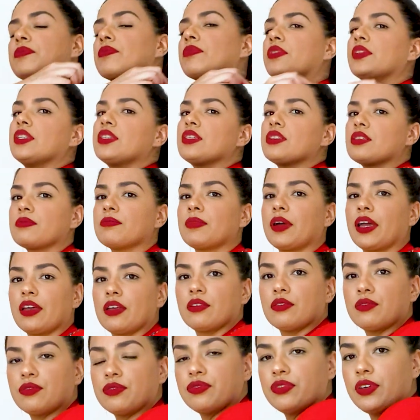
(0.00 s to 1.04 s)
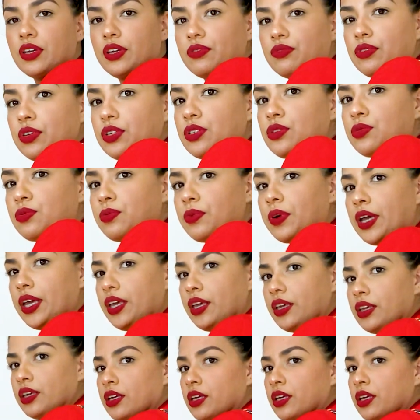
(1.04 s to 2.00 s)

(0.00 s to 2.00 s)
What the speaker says: this is my favorite way